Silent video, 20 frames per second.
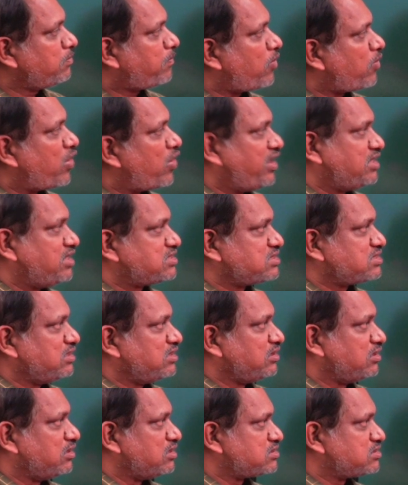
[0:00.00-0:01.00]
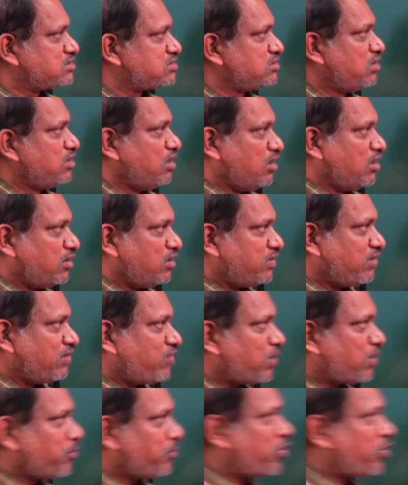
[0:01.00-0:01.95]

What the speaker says: points in this. The one